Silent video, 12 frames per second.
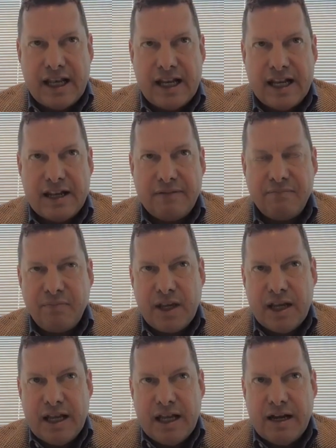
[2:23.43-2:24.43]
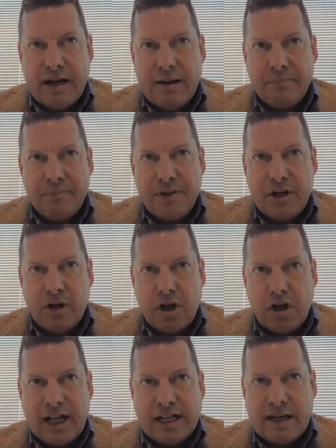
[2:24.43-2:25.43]
And then,
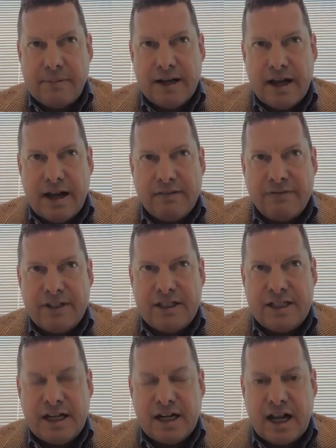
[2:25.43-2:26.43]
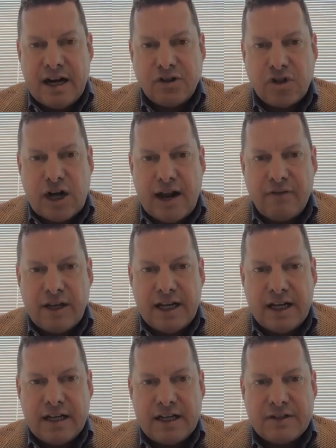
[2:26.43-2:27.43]
along that time, I did a lot of
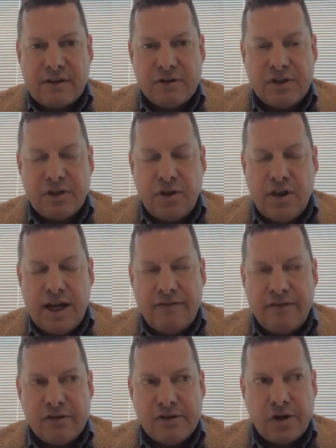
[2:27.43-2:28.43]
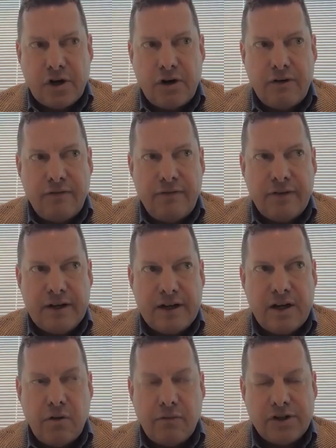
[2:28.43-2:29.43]
traveling because I was still in the Navy Reserve
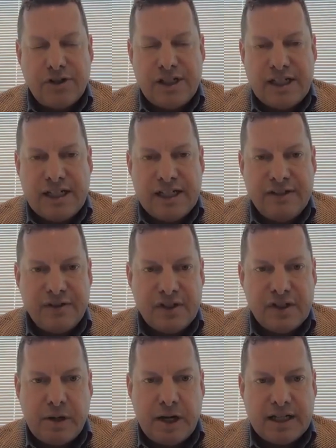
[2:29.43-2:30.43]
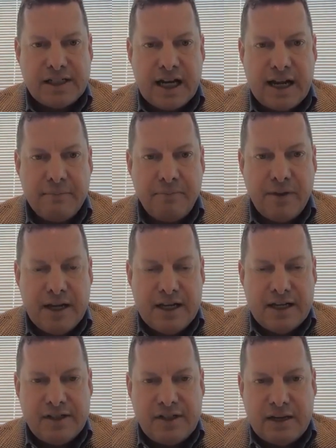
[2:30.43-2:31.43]
overseas, and spent a lot of time
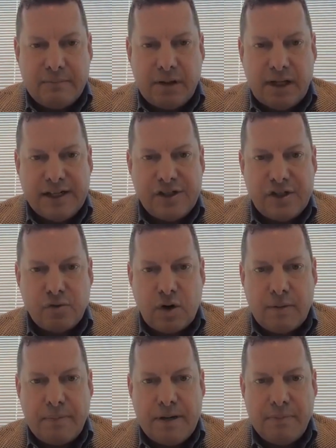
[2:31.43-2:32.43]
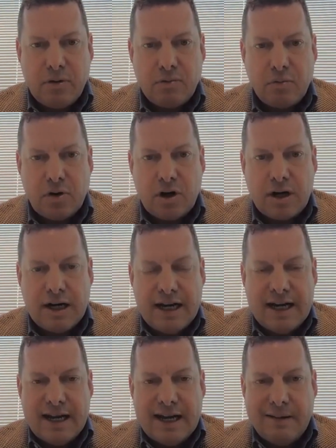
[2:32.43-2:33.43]
seeing places where people were
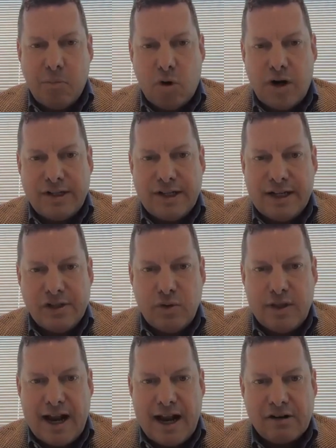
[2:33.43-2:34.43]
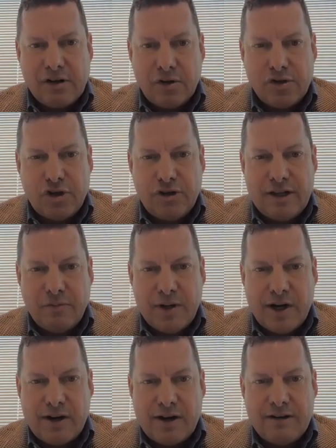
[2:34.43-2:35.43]
more in touch with agriculture than
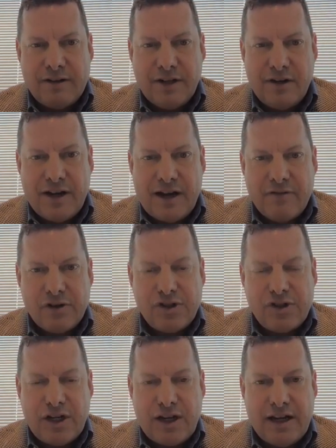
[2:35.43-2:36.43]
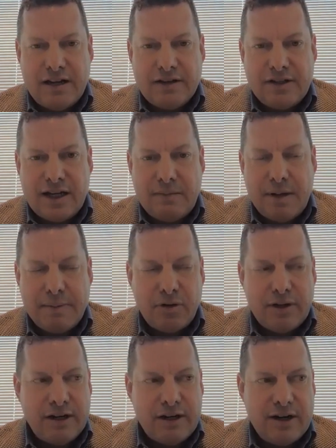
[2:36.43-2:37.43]
we are, the average city
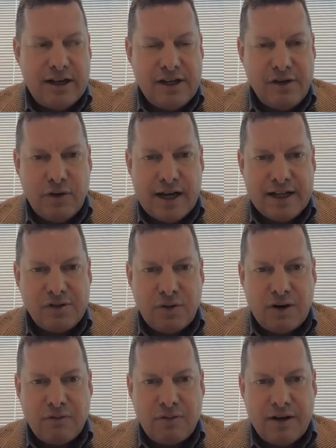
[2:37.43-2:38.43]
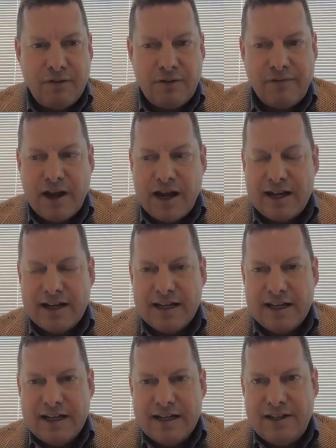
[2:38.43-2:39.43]
people here in the US, where we've got,
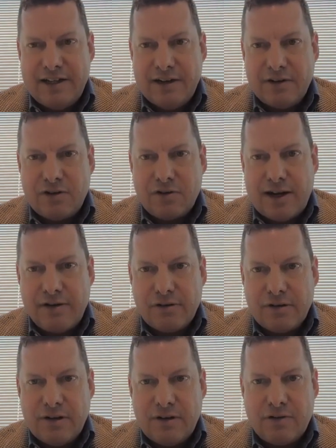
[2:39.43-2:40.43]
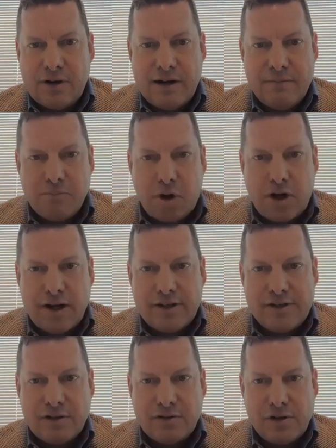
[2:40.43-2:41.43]
great
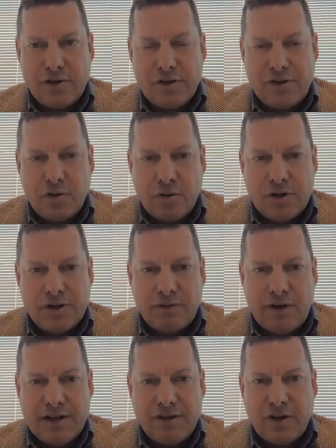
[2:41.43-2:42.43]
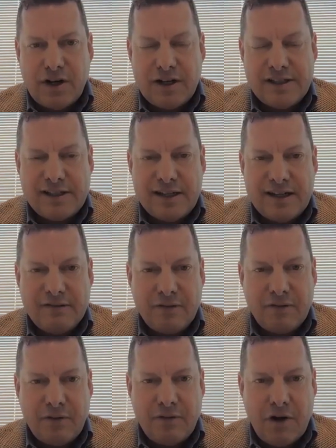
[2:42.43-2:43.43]
markets and grocery stores and restaurants,
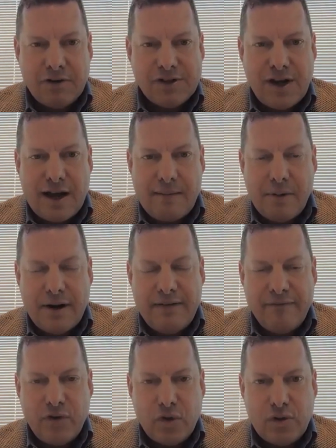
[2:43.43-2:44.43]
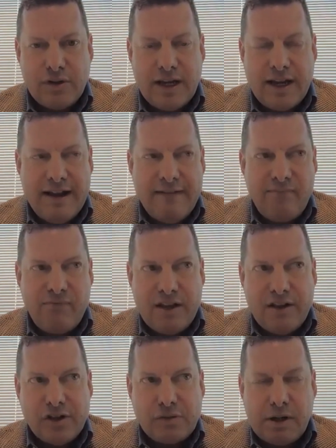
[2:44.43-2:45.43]
and we've always got abundant food.
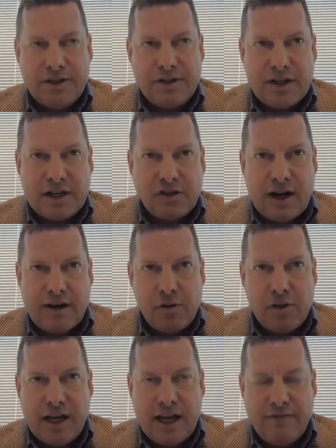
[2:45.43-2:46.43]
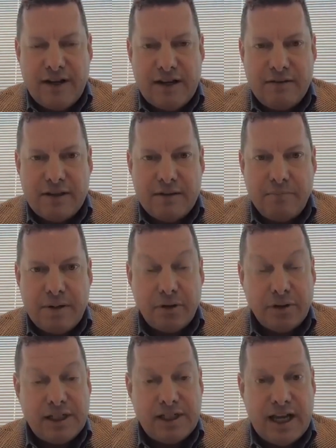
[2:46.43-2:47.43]
In those places I traveled with the Navy, that
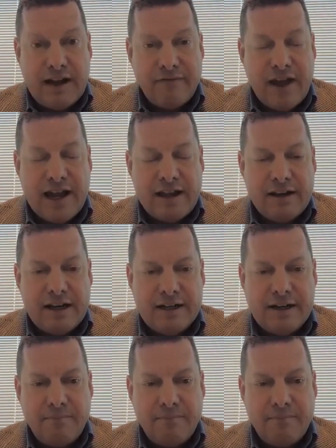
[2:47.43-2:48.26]
people didn't have that.